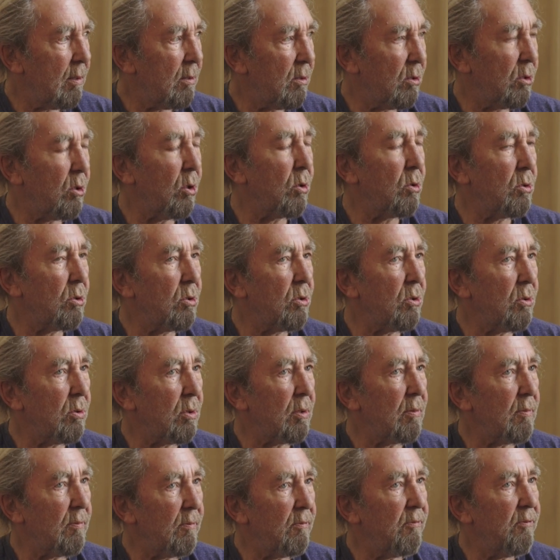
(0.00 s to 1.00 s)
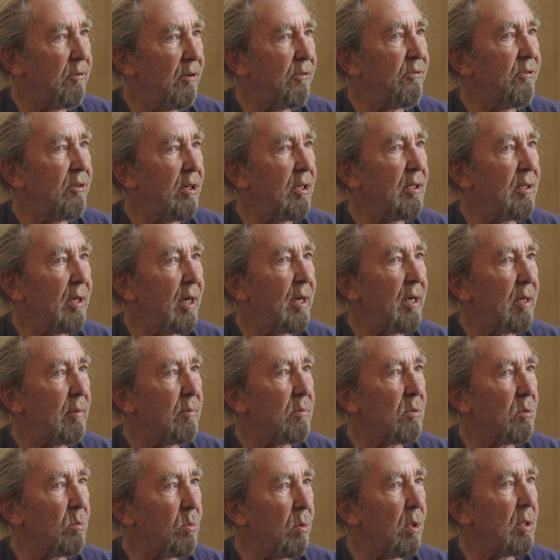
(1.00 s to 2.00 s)
don't do it 50
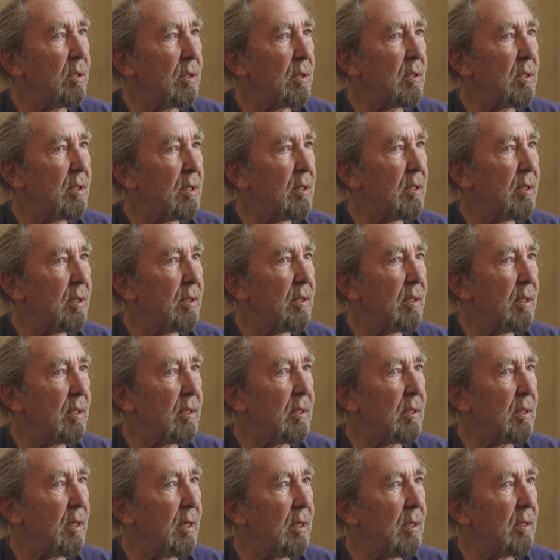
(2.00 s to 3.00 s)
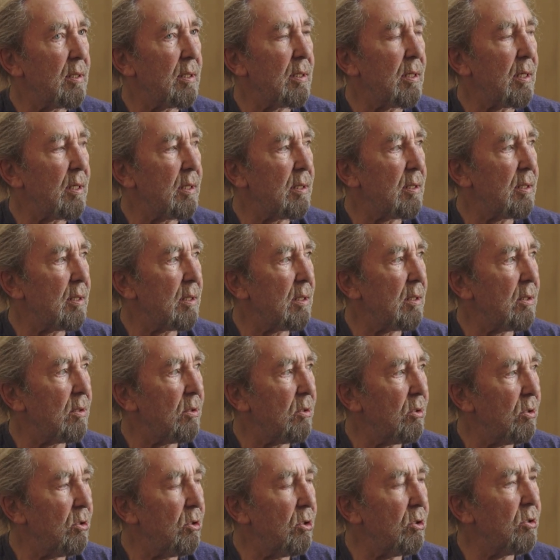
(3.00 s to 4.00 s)
times. Once is
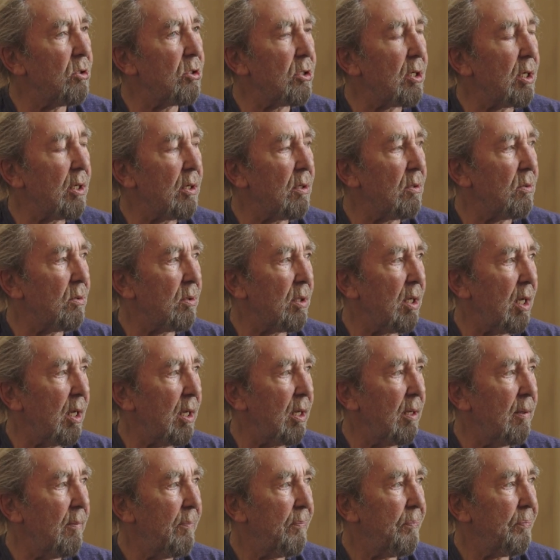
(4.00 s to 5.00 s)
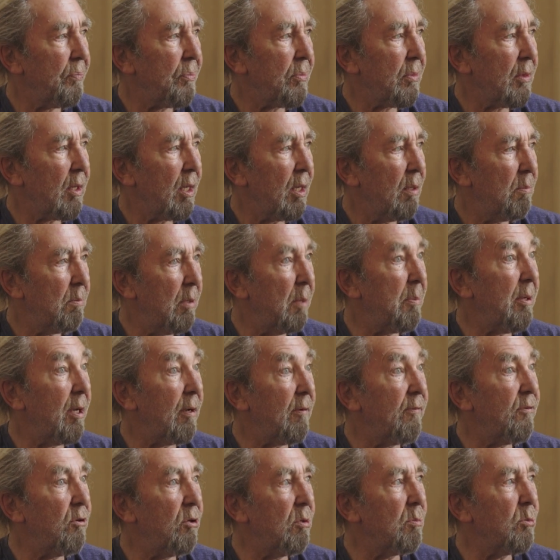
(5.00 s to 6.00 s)
usually okay. Maybe a
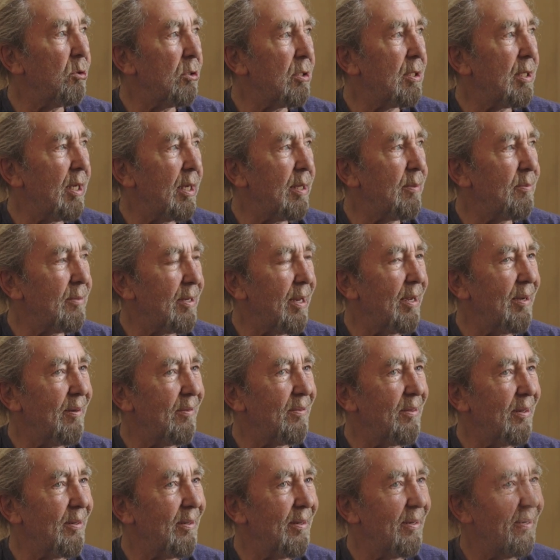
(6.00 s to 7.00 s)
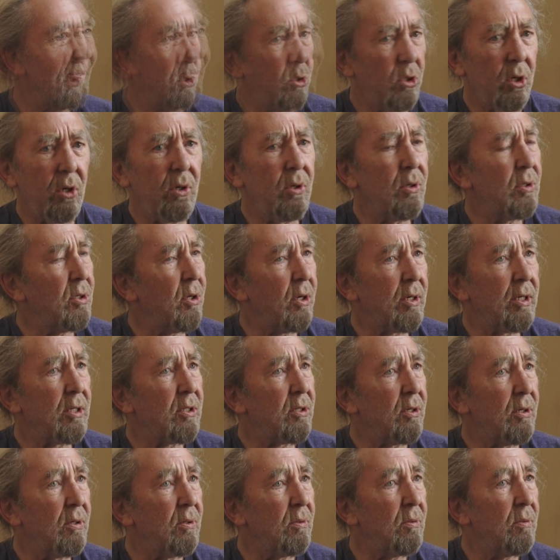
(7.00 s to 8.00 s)
few more times after. No, not
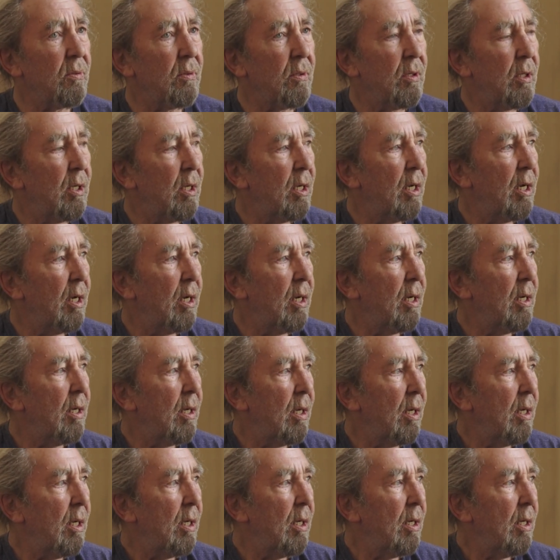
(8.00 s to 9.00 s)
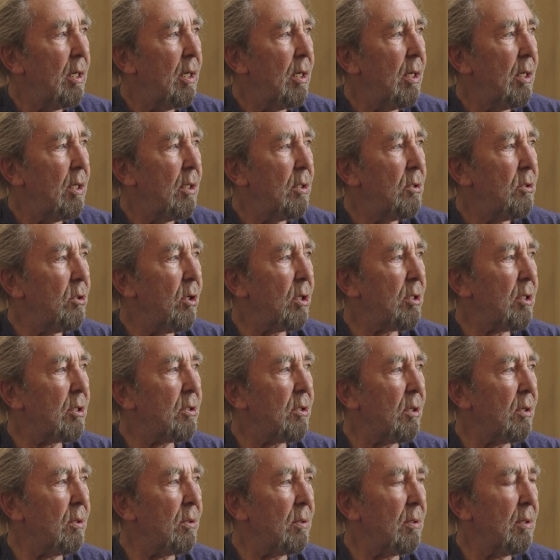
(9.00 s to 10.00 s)
at all. Not at
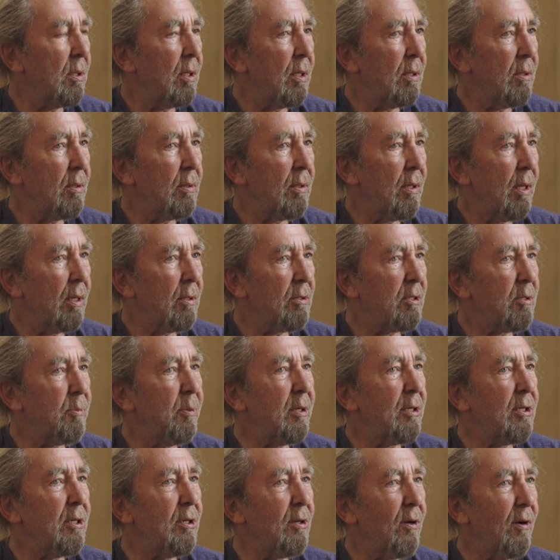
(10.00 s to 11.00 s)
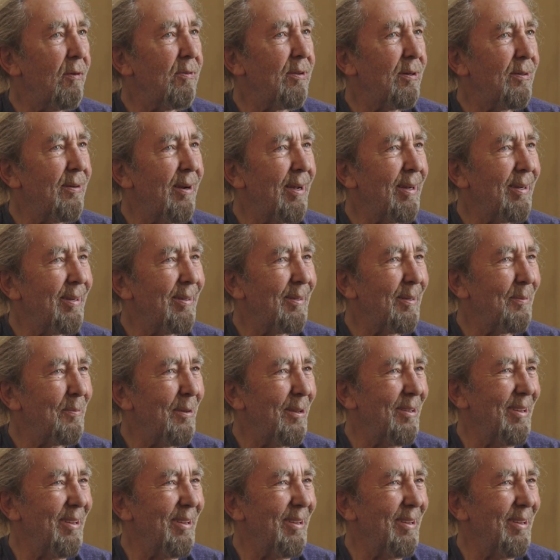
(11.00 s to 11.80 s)
all. I'll speak to you off the record.